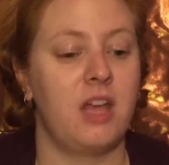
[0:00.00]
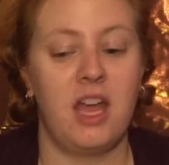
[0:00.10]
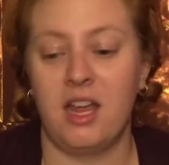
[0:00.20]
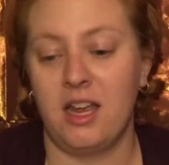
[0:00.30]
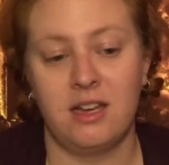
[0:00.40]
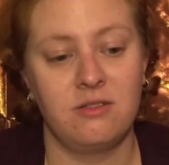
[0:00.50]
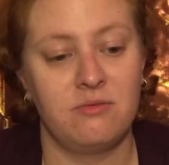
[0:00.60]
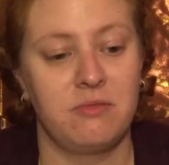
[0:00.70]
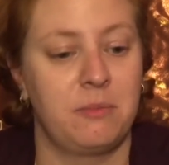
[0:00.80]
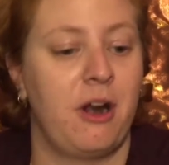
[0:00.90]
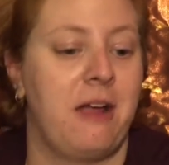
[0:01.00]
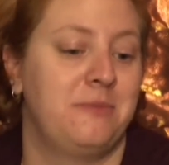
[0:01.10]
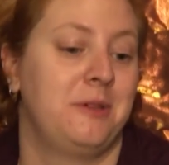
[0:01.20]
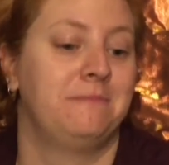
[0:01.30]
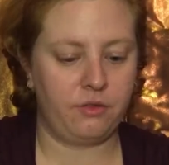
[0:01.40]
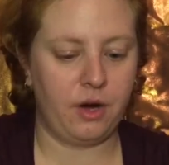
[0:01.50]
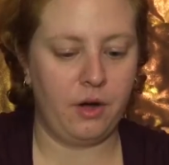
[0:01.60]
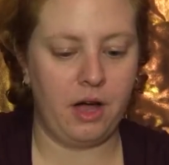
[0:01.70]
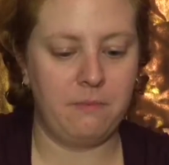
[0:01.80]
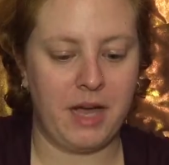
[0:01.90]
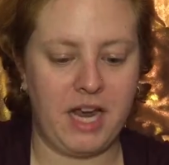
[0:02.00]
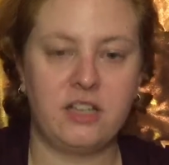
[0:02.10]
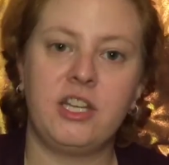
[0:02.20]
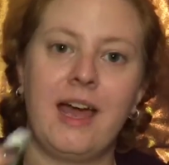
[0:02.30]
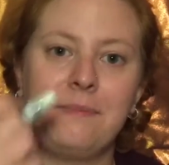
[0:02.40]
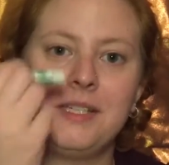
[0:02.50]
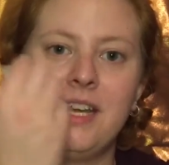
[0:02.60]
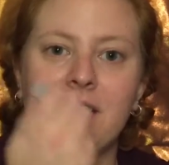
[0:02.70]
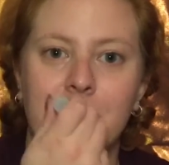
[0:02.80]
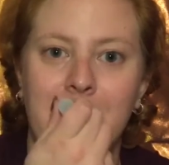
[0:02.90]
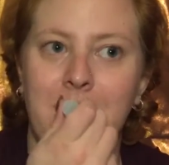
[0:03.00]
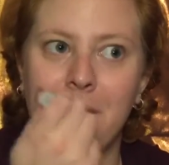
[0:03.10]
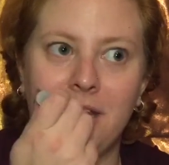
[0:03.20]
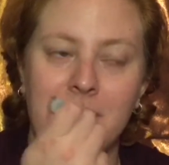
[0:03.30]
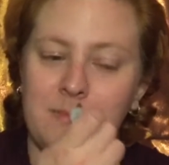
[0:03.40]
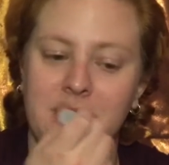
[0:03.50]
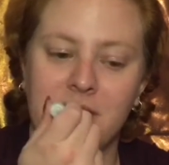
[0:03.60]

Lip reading: And we're primed. Throw on my chapstick to prep my lips.